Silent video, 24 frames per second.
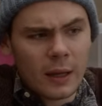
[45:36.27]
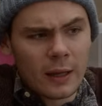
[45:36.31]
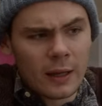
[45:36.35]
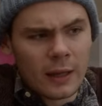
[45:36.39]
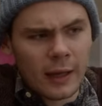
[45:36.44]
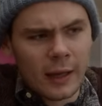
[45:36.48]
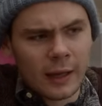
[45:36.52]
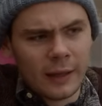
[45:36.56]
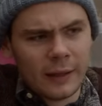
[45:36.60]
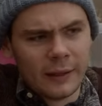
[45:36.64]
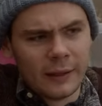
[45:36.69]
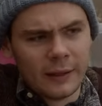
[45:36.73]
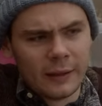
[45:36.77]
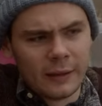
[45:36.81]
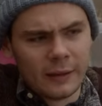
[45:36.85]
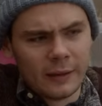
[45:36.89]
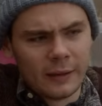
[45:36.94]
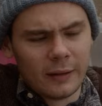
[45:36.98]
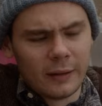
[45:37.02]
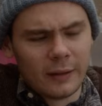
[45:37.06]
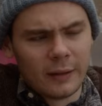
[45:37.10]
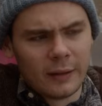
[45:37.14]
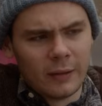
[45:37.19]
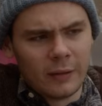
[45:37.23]
can
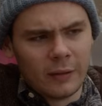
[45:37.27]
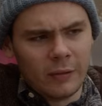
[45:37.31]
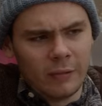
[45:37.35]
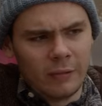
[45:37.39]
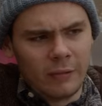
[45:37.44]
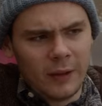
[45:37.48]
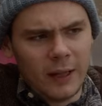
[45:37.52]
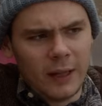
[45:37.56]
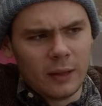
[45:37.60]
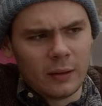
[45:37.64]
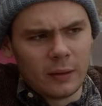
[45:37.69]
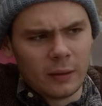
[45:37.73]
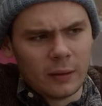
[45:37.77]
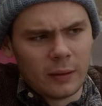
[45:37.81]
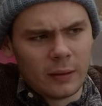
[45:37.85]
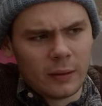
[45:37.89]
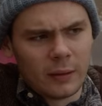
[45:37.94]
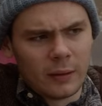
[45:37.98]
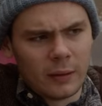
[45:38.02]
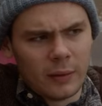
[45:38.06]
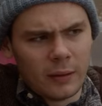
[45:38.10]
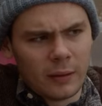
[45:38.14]
feel